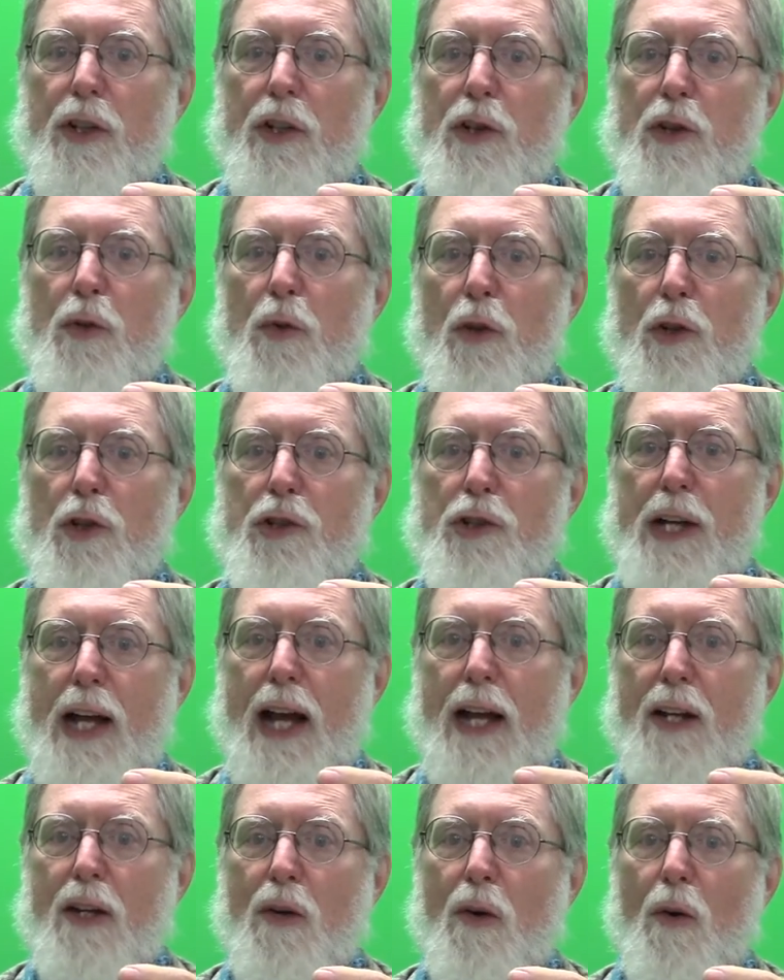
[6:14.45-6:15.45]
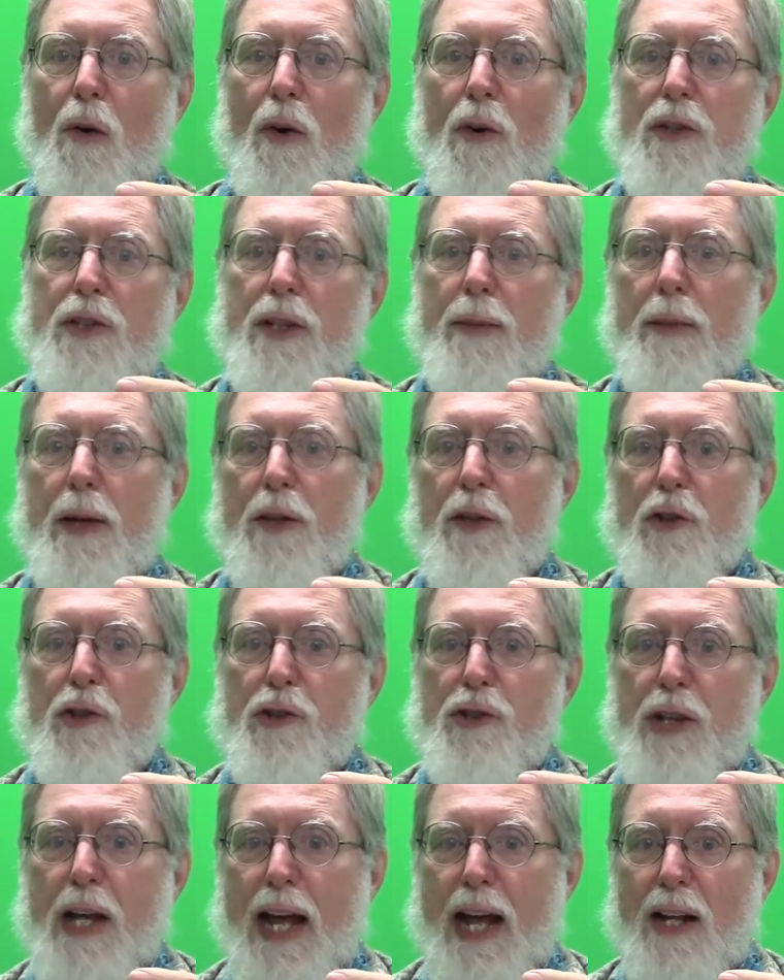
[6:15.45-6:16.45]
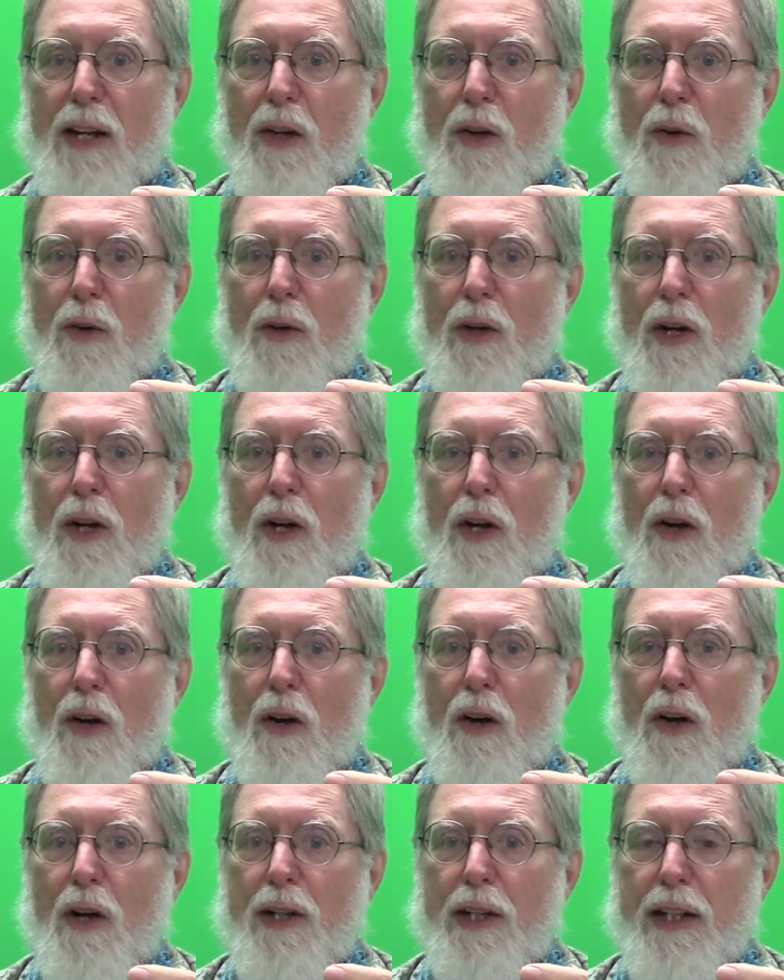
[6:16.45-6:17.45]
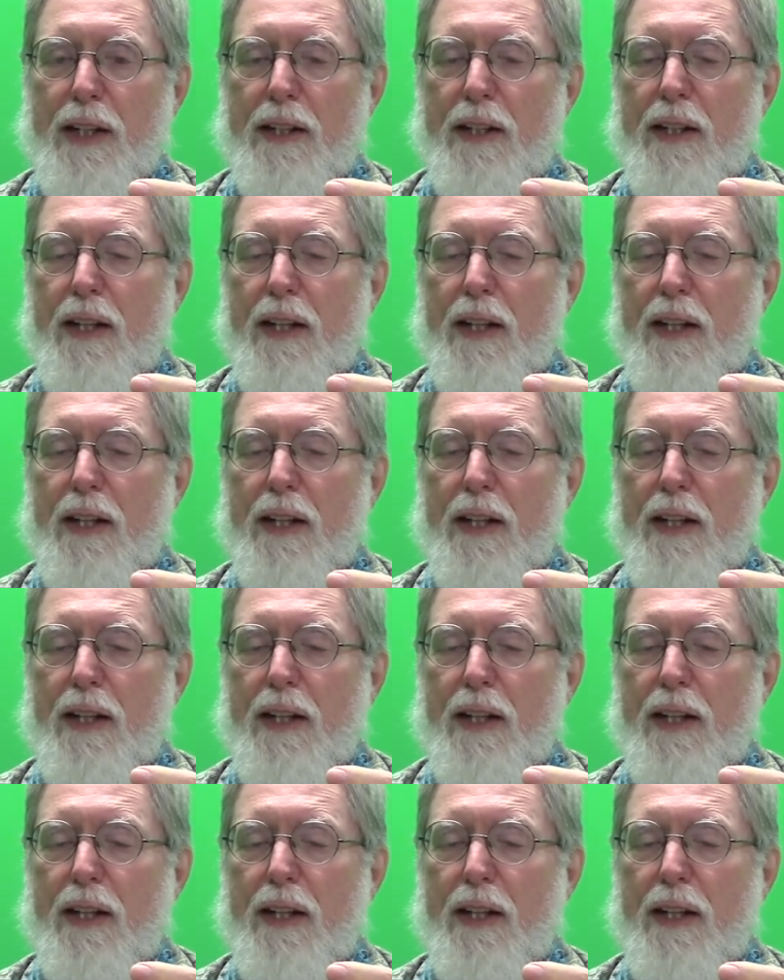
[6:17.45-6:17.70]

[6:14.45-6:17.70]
your shadow or some other shadow on it?